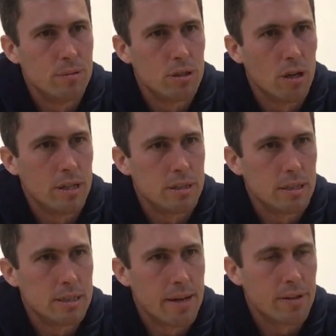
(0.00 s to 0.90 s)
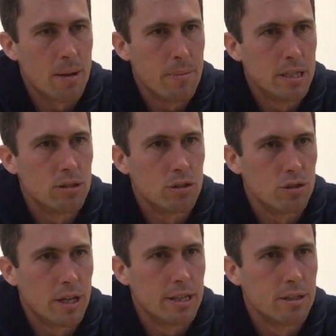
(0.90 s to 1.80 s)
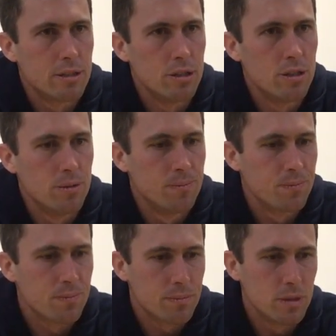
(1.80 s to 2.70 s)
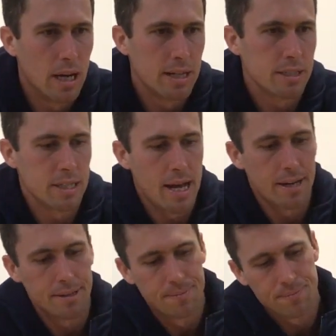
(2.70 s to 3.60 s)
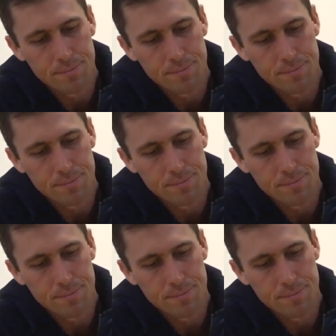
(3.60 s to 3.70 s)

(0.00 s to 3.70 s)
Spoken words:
So it's having that mental strength to understand